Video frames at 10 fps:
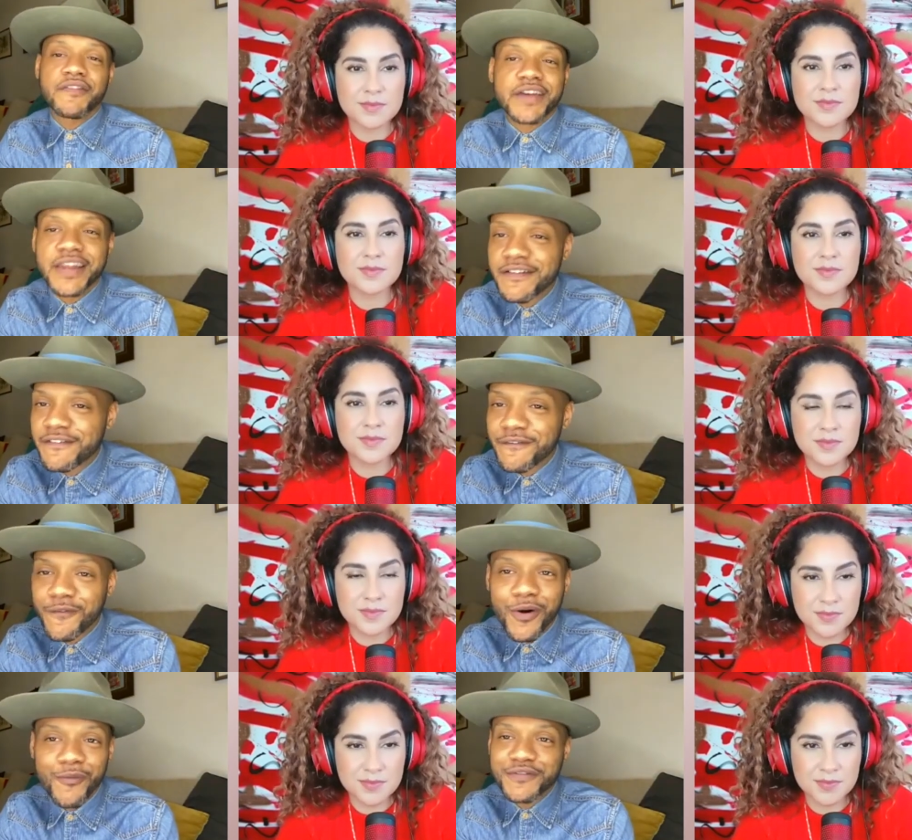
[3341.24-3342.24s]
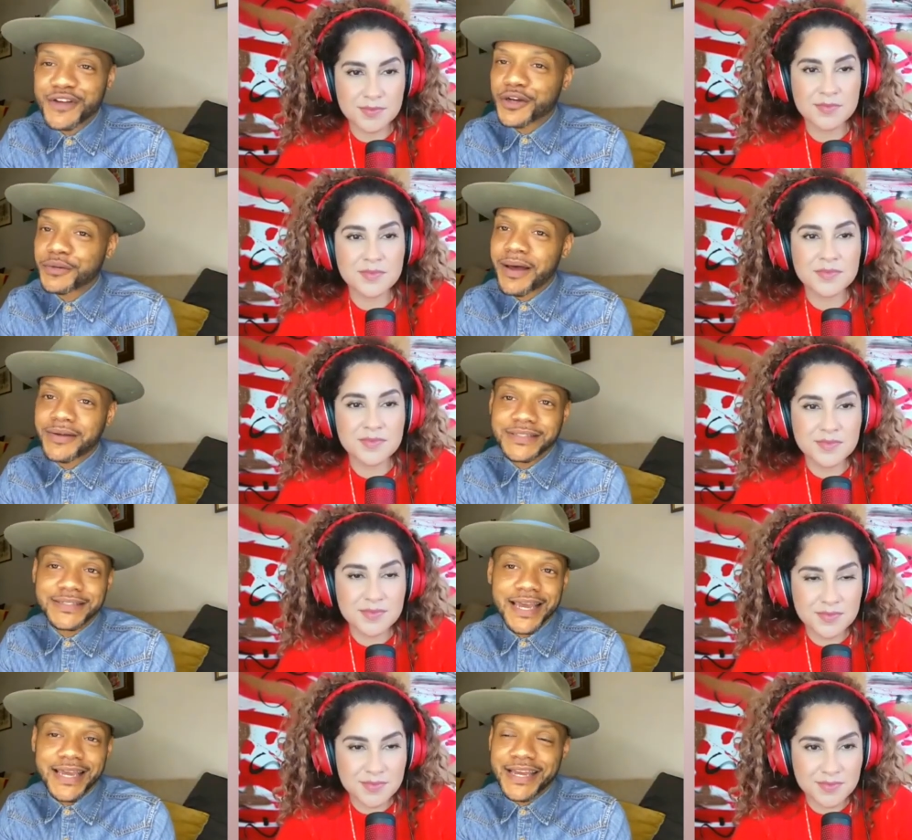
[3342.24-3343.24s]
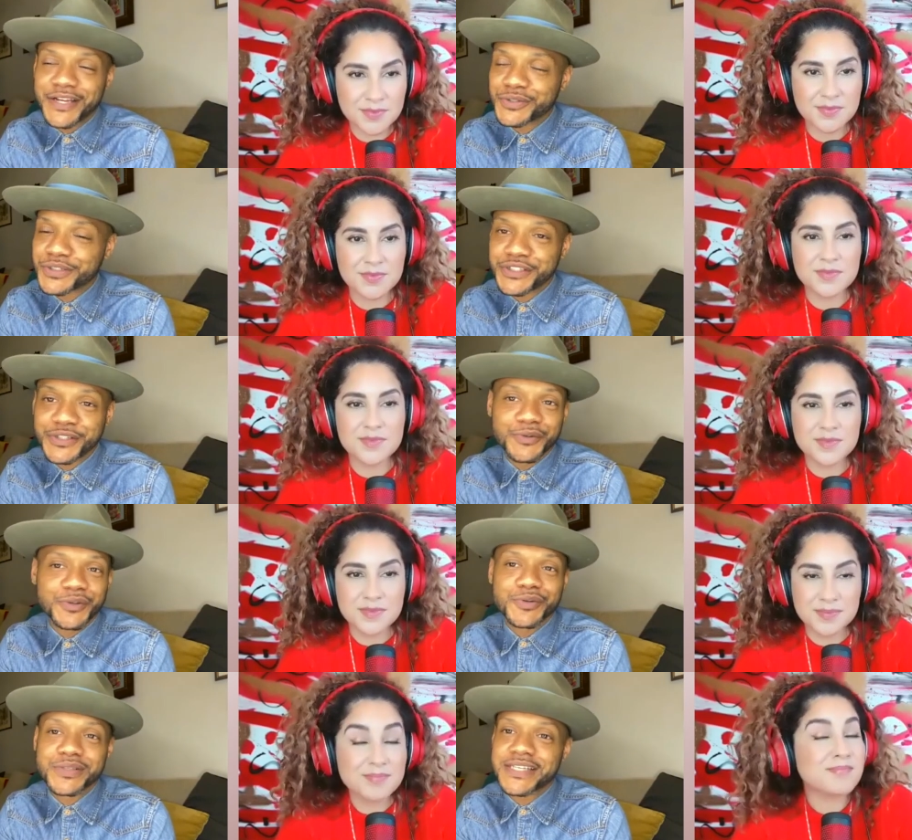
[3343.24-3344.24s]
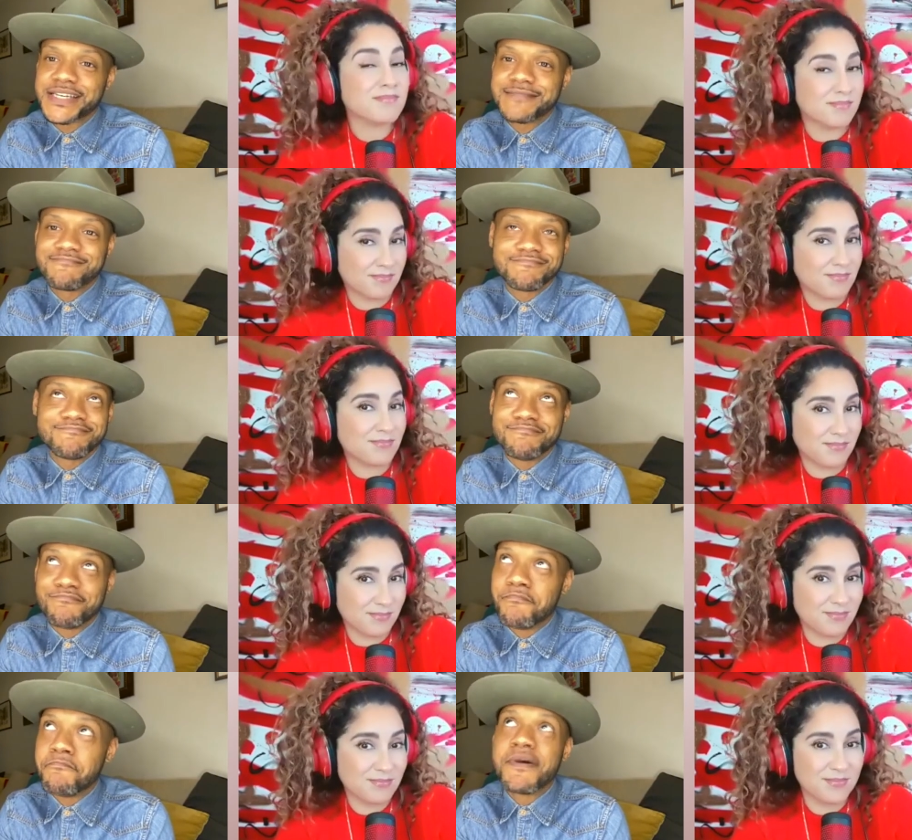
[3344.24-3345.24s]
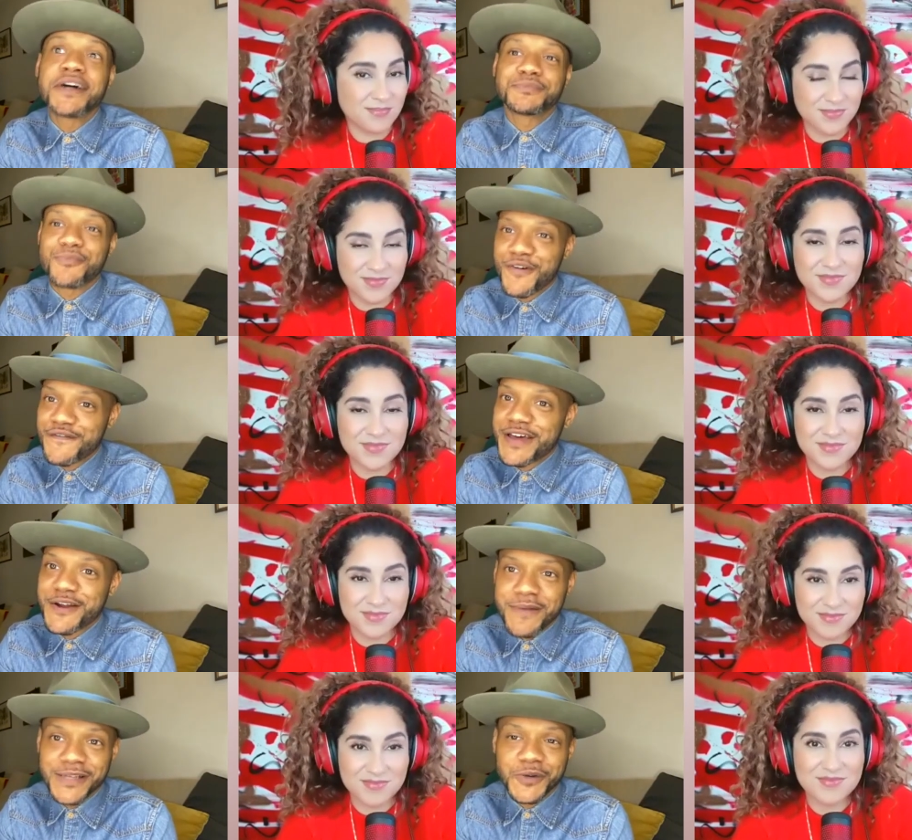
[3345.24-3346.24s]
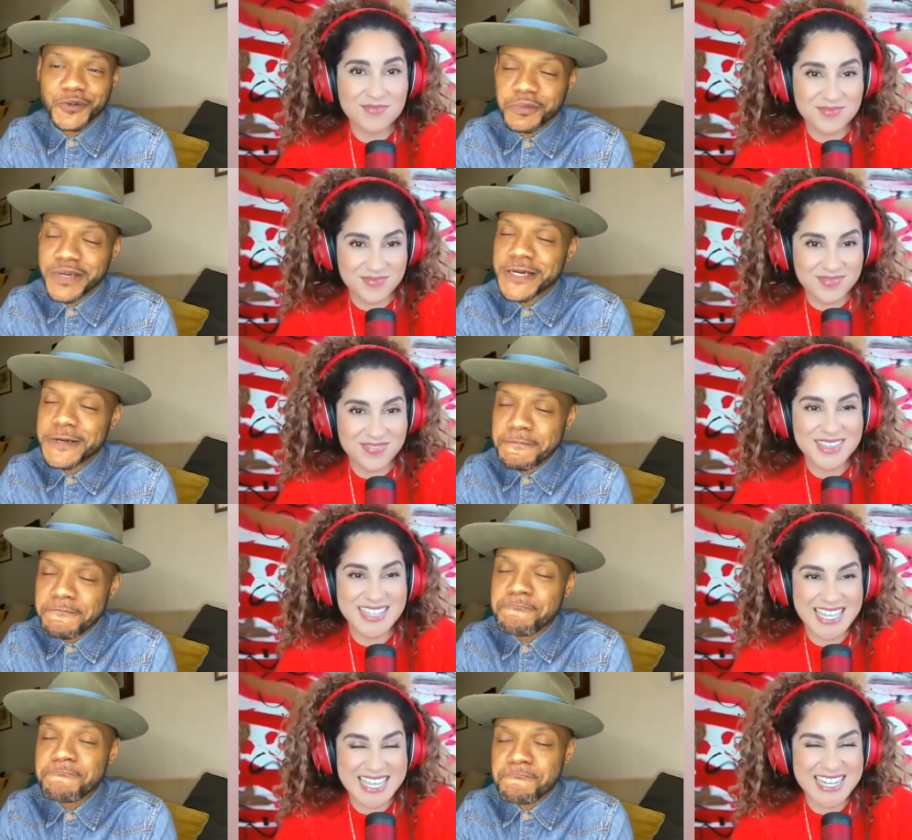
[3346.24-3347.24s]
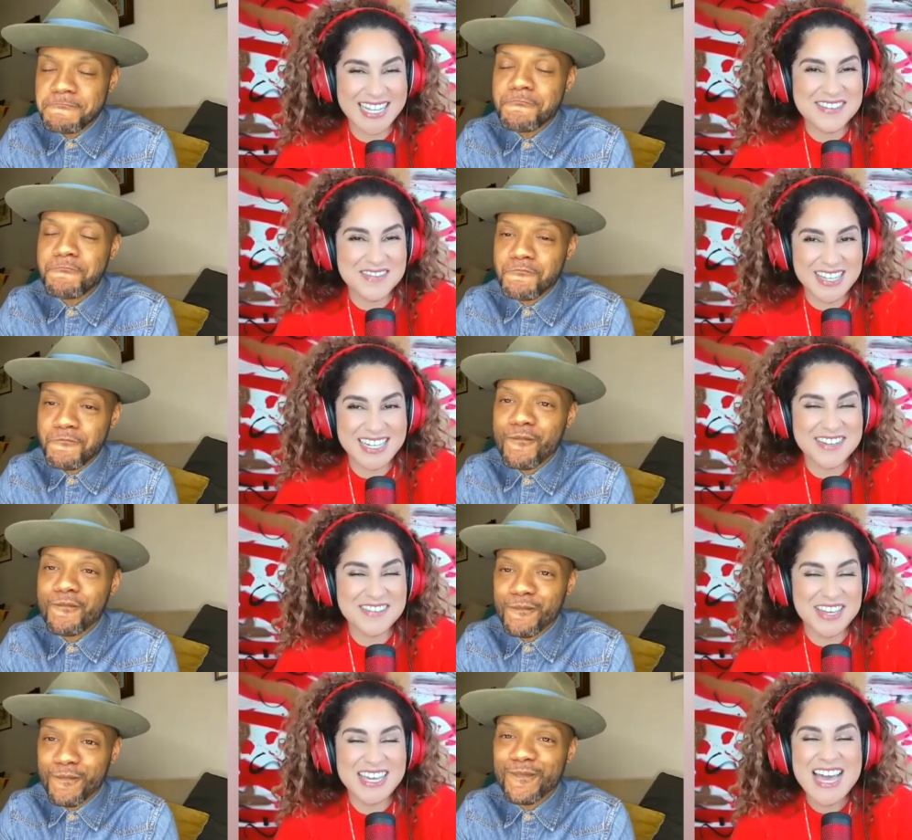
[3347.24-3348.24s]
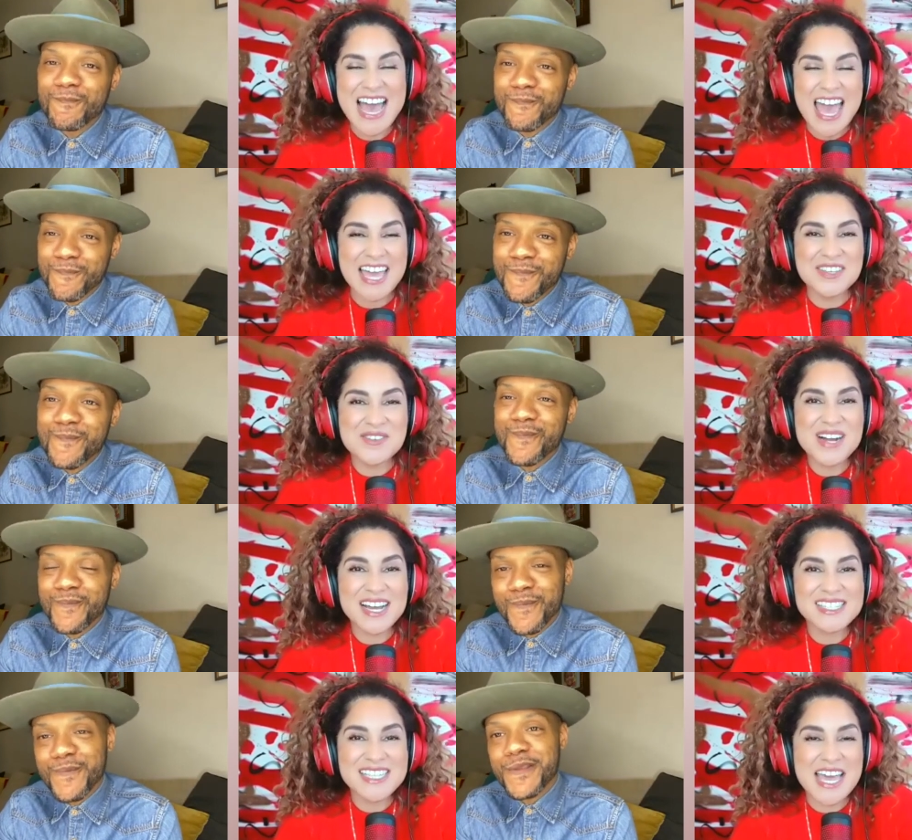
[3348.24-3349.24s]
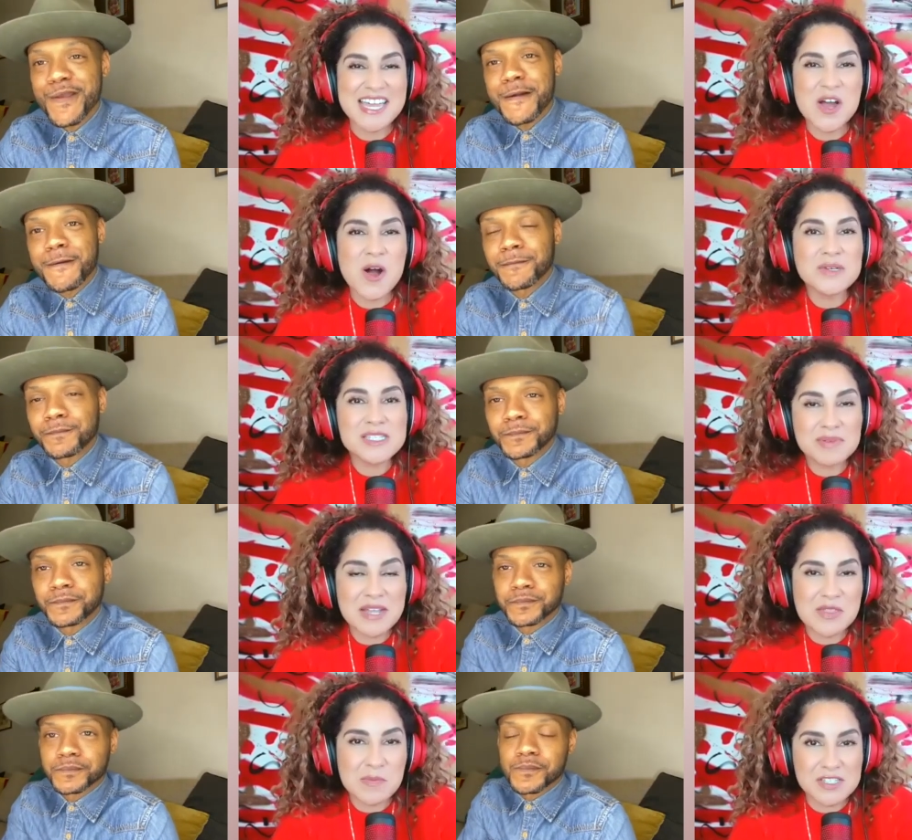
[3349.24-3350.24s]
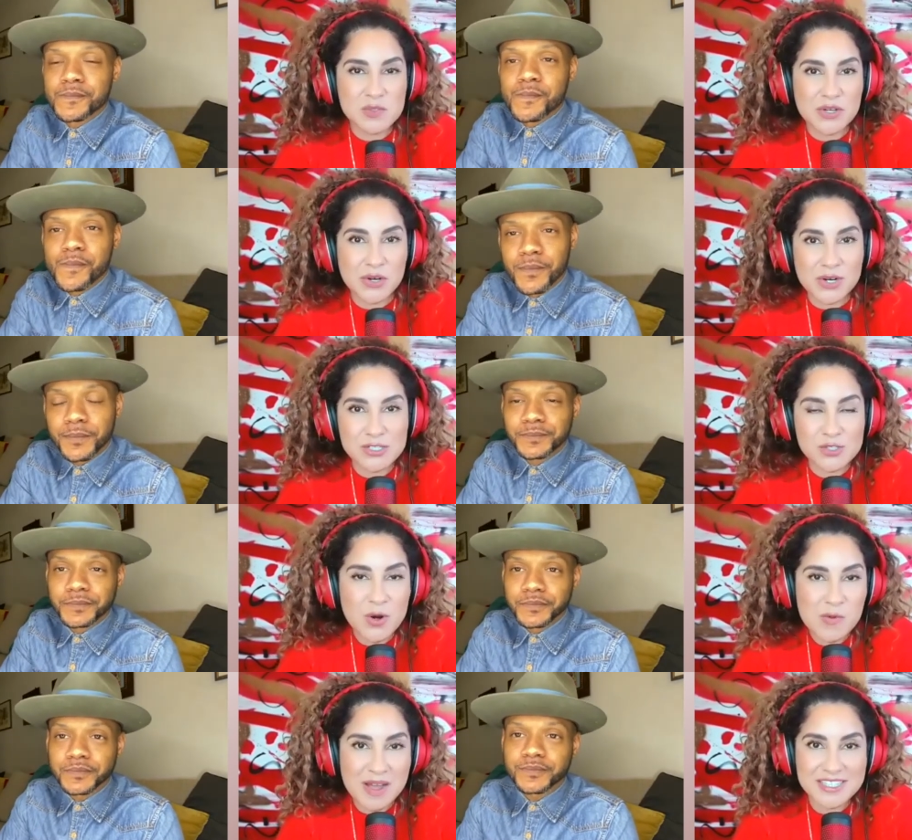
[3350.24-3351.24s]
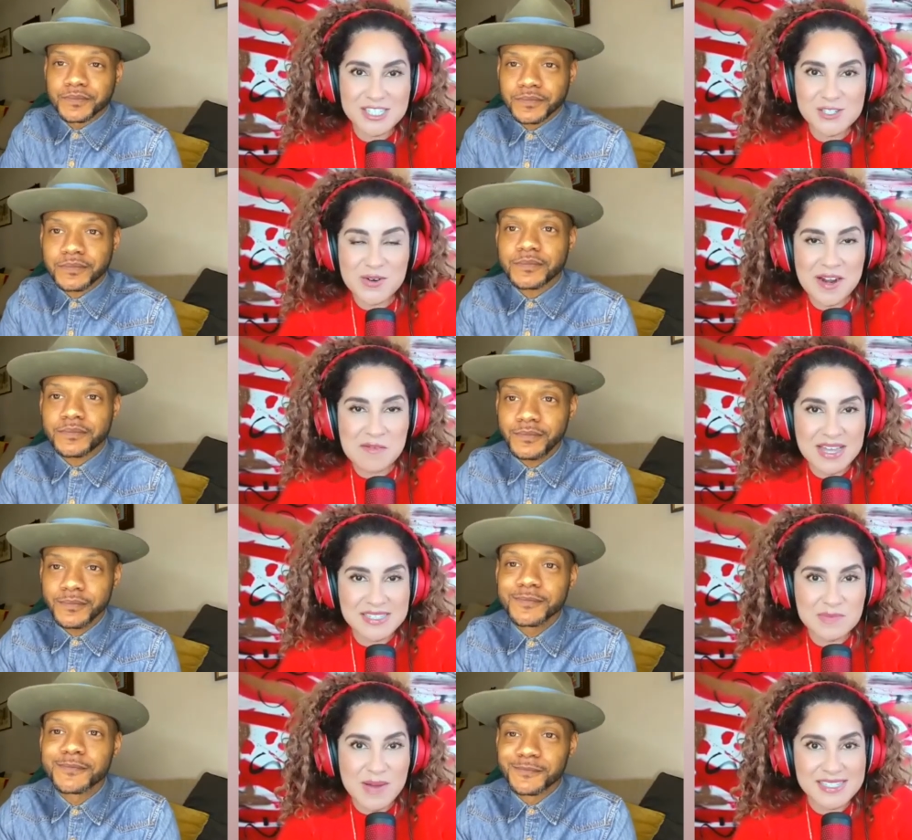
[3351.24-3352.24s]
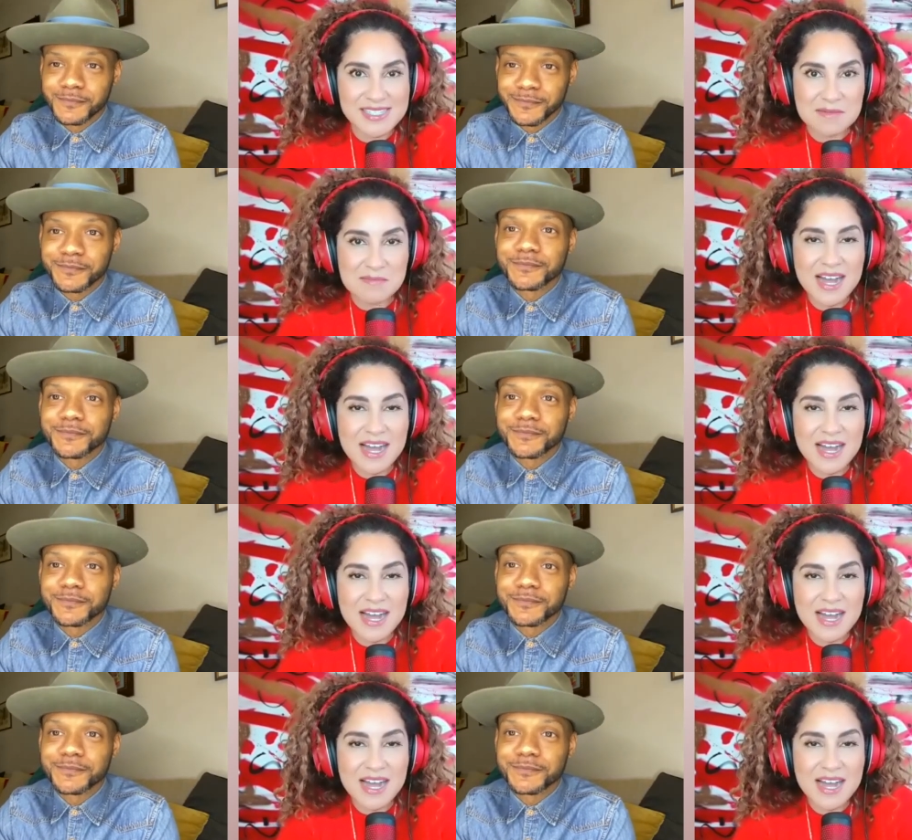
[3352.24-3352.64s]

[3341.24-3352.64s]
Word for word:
Speaker 1: any of what we've talked about today interests you, you'll see much more of that on my social media.
Speaker 2: Love it, love it. And you guys can always play with my Twitter or stroke my Instagram at Spicy